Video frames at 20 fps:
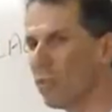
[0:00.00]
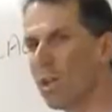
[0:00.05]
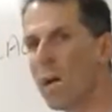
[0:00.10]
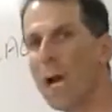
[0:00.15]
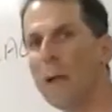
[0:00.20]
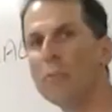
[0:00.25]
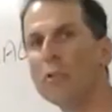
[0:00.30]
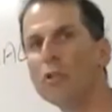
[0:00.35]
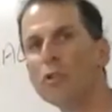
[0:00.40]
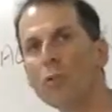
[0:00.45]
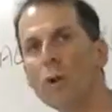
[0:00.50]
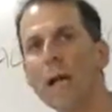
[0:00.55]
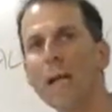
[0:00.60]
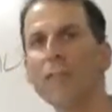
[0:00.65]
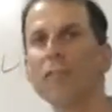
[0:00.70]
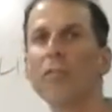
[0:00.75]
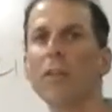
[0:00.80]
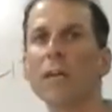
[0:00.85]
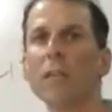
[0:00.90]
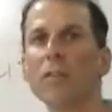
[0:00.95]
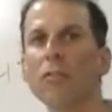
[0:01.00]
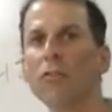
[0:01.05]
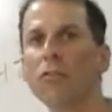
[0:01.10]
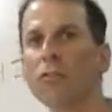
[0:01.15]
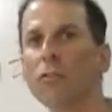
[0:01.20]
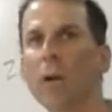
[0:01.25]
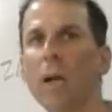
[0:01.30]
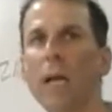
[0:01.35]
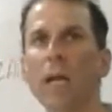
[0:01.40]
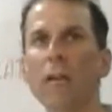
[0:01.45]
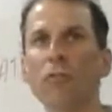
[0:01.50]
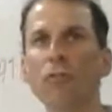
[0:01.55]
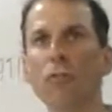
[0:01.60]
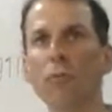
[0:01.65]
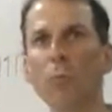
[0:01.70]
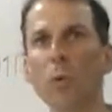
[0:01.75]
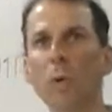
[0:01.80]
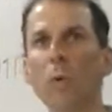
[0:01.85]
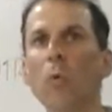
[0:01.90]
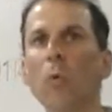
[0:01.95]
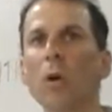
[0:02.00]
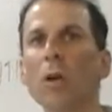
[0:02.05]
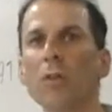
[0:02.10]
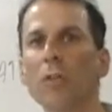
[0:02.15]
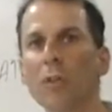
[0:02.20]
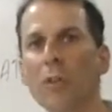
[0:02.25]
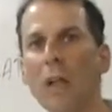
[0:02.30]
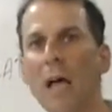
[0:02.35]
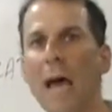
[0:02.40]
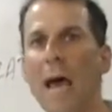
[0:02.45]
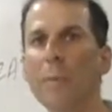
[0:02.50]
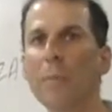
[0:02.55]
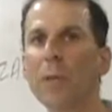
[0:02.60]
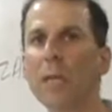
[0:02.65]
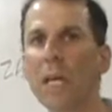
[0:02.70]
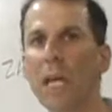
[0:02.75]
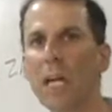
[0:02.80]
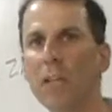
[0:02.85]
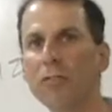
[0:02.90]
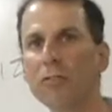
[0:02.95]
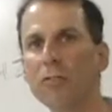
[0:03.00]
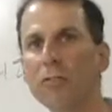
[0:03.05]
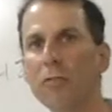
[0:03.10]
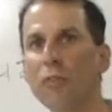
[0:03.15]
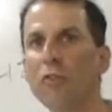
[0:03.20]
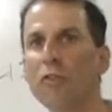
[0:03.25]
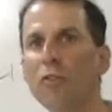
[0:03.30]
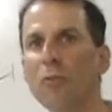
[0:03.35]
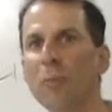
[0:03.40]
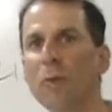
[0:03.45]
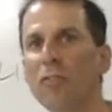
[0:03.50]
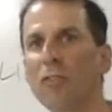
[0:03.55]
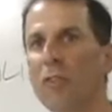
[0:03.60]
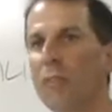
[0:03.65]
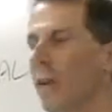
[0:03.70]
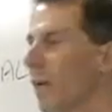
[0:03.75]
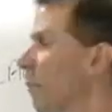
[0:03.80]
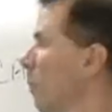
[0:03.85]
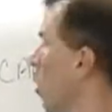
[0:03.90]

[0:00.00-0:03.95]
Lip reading: time to translate the strings, to rework the application for the specific